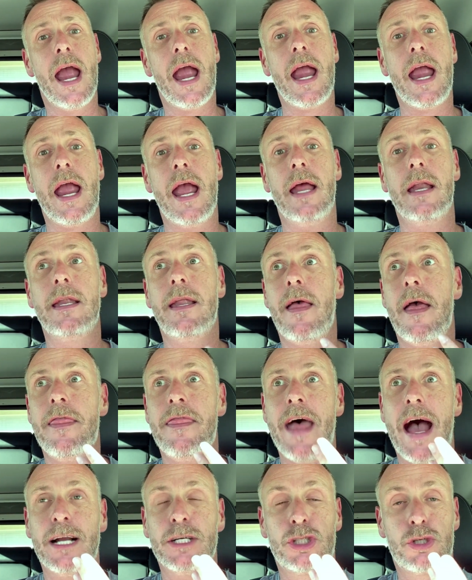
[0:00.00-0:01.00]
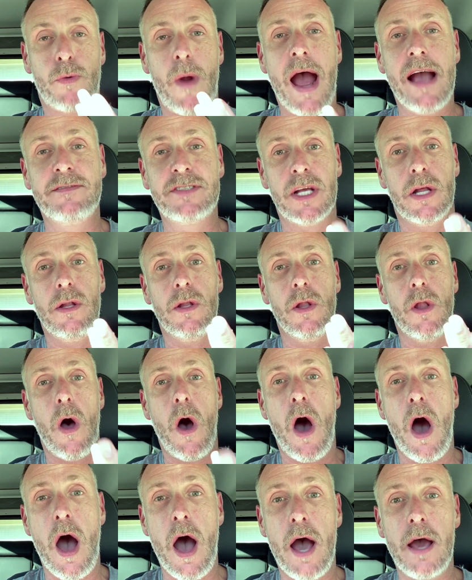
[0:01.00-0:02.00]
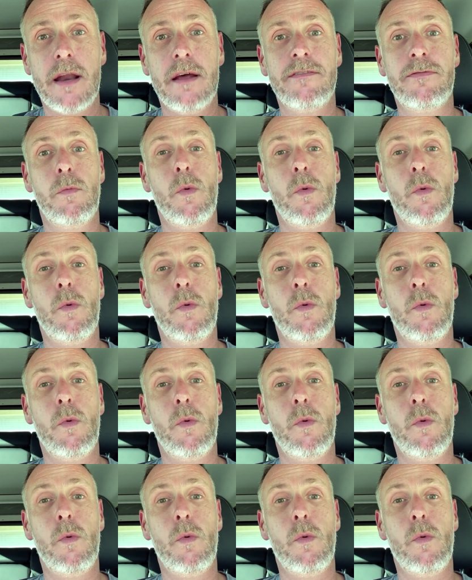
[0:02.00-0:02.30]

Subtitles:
and that drives a lot of